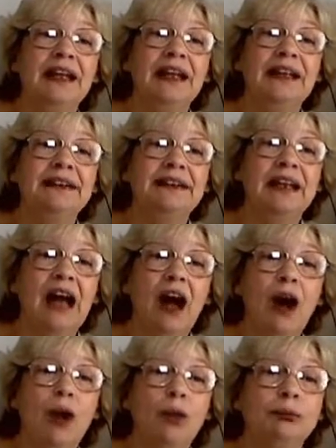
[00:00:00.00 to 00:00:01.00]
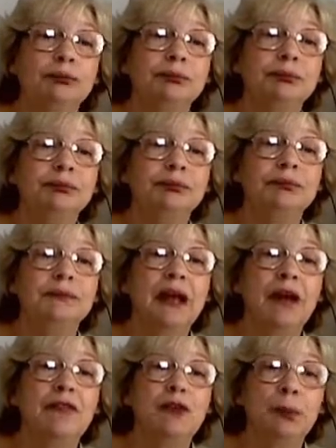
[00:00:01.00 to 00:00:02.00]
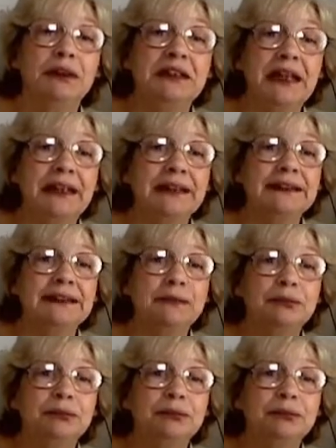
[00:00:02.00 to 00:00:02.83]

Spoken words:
his cow, a few potatoes.